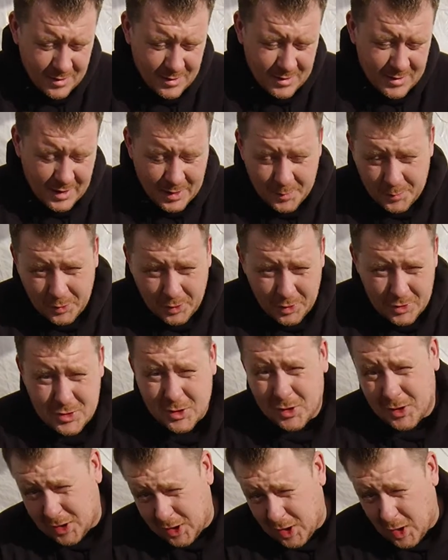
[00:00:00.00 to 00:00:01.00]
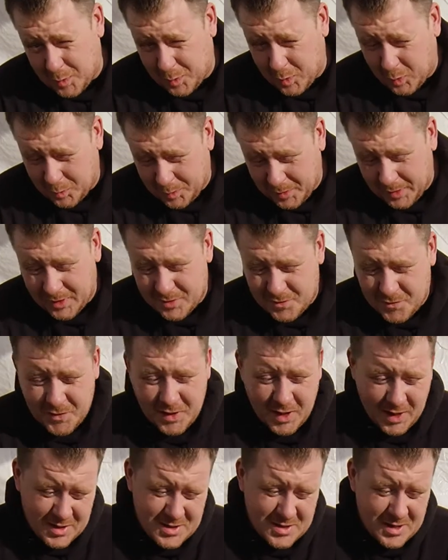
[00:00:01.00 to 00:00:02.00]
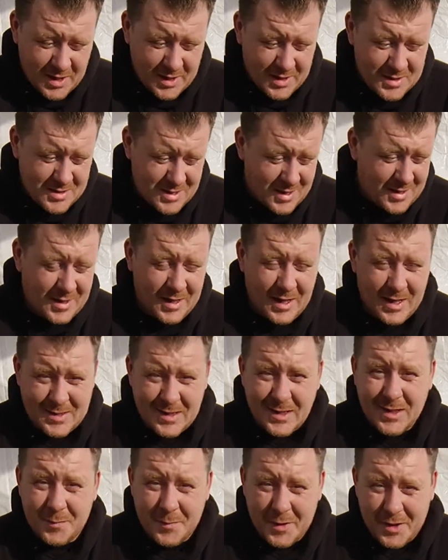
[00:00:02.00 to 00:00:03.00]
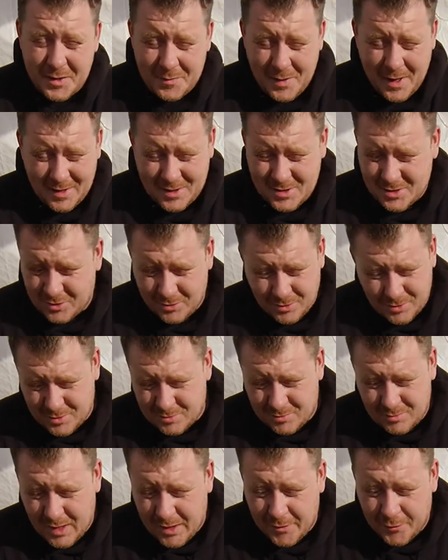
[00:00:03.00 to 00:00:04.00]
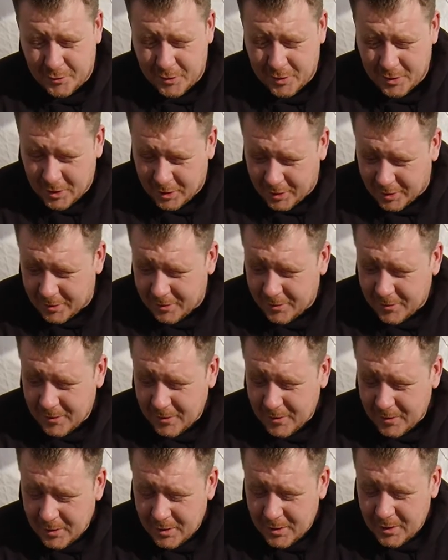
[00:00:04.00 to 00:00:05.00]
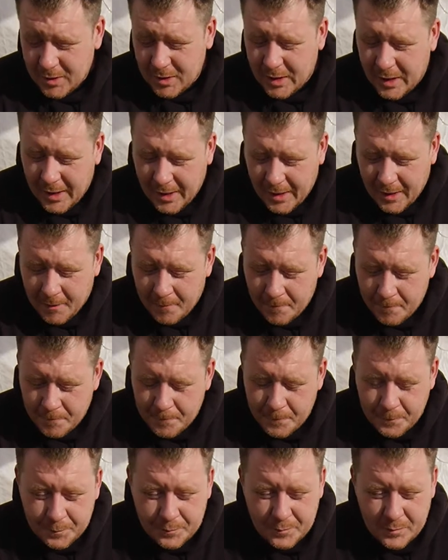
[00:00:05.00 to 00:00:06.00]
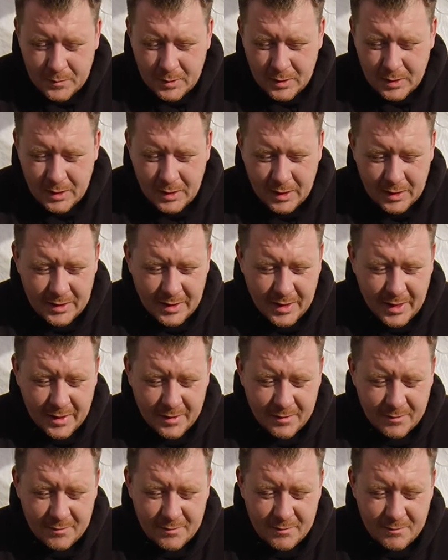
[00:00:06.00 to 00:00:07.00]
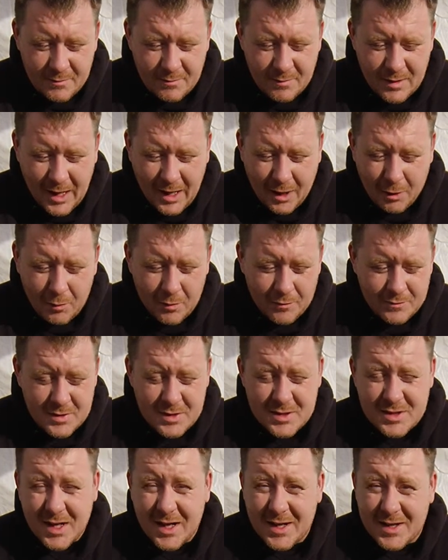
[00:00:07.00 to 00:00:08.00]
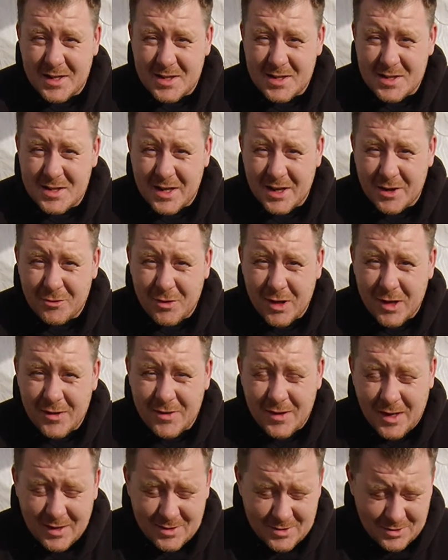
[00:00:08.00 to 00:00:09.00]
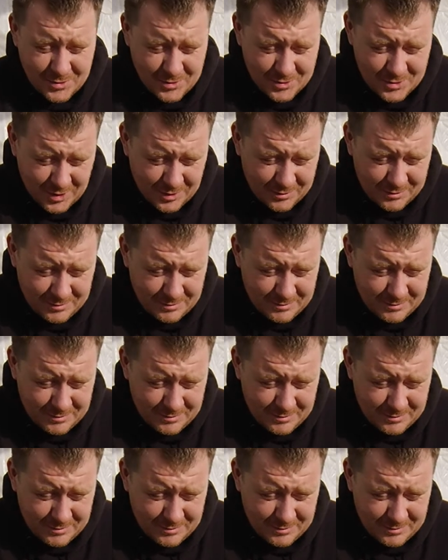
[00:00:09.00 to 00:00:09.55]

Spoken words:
Then I bought all the hop-up bits for the SCX10. It had aluminium axles and everything on it. And then now I've decided to stick wraith axles on.